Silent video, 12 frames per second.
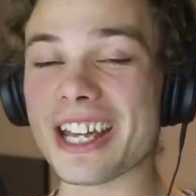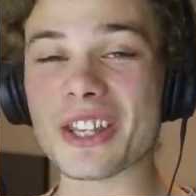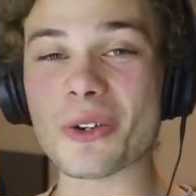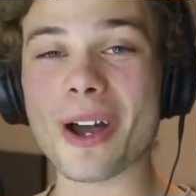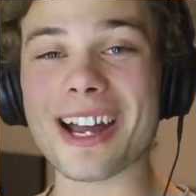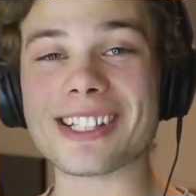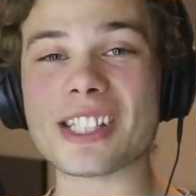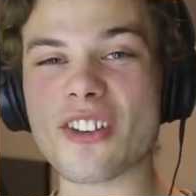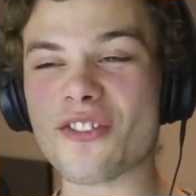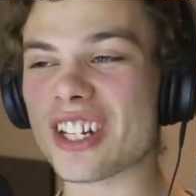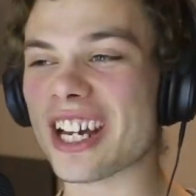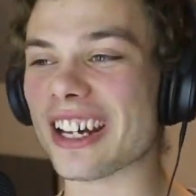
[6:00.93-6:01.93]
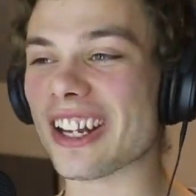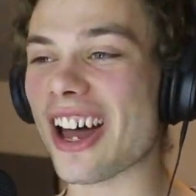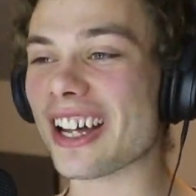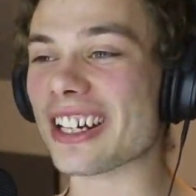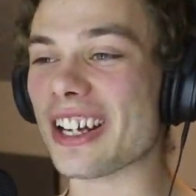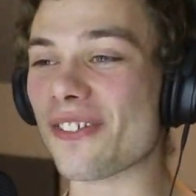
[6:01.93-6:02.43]
Either way, it's definitely
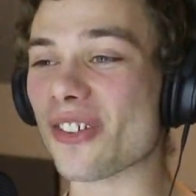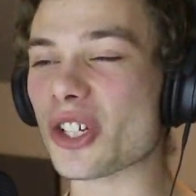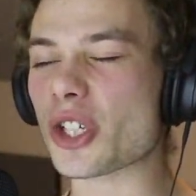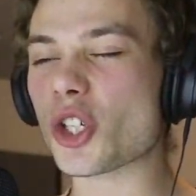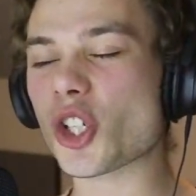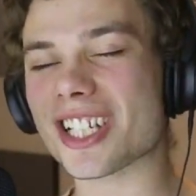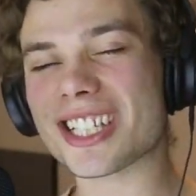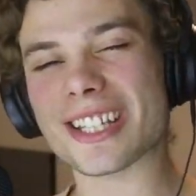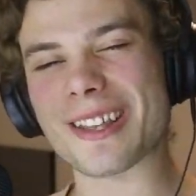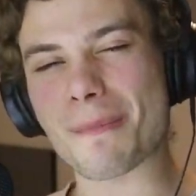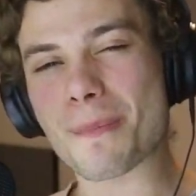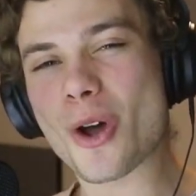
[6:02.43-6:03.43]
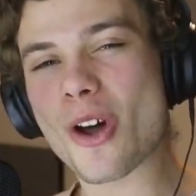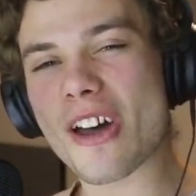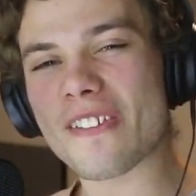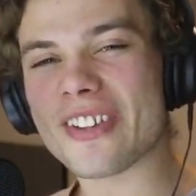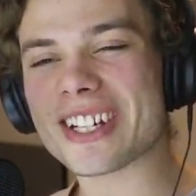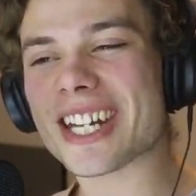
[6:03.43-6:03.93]
unlikely for it to just hit the
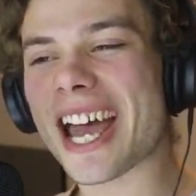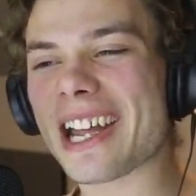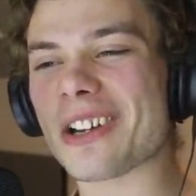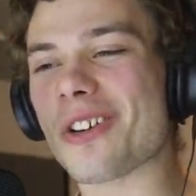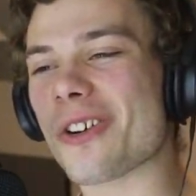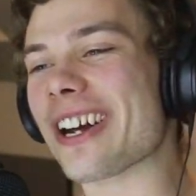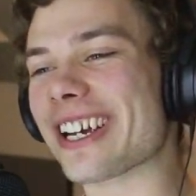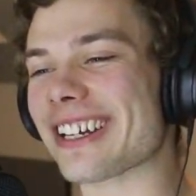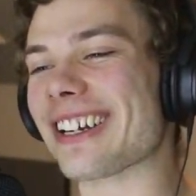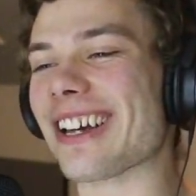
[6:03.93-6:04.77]
perfect angle where it can